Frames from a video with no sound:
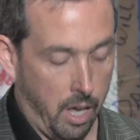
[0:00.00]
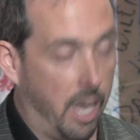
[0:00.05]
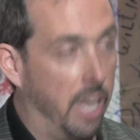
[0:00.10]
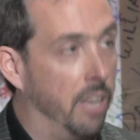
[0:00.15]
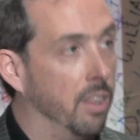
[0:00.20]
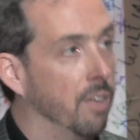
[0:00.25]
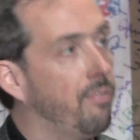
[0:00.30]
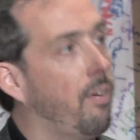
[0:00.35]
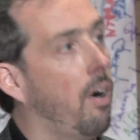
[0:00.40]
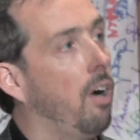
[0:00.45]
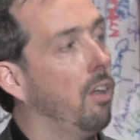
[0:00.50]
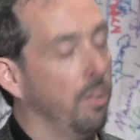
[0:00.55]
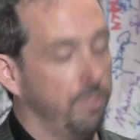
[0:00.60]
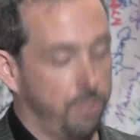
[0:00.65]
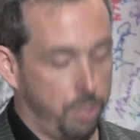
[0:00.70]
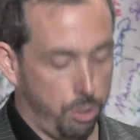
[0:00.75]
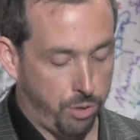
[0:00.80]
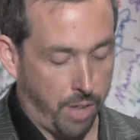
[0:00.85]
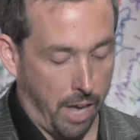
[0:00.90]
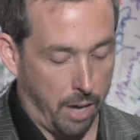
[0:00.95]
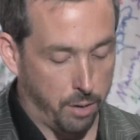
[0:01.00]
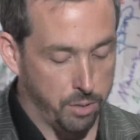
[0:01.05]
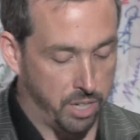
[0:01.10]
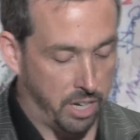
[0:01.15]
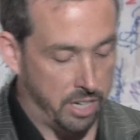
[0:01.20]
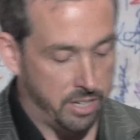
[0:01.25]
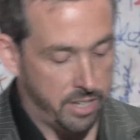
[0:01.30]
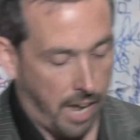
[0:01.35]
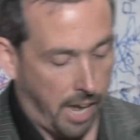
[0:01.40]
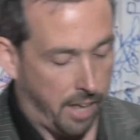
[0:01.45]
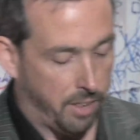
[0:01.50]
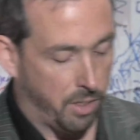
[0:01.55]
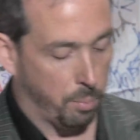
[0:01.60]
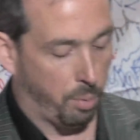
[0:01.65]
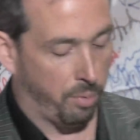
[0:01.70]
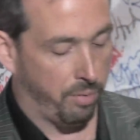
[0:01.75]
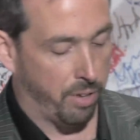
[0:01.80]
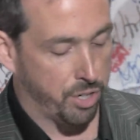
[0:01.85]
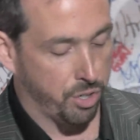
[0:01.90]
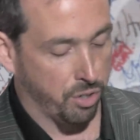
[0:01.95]
In the fall of 2010, the
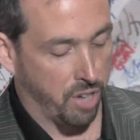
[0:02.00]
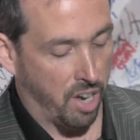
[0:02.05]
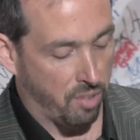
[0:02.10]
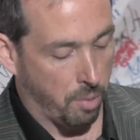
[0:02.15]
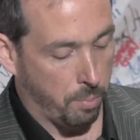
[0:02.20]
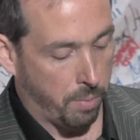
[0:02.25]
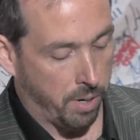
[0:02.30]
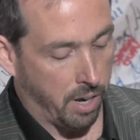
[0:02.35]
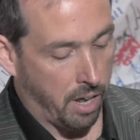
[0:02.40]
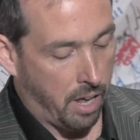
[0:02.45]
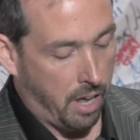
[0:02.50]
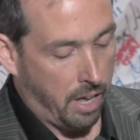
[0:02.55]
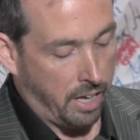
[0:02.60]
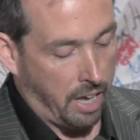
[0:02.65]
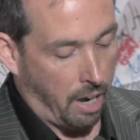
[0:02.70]
provincial government